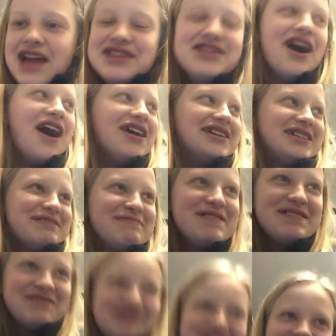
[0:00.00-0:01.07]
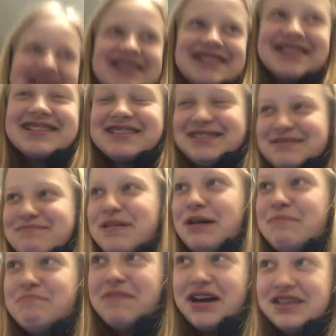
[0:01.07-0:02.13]
Not to be racist
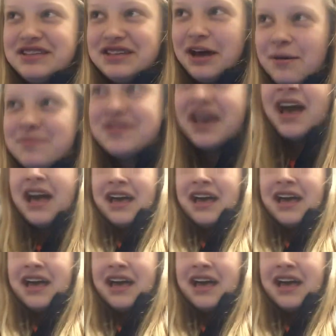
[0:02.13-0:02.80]
about Muslims.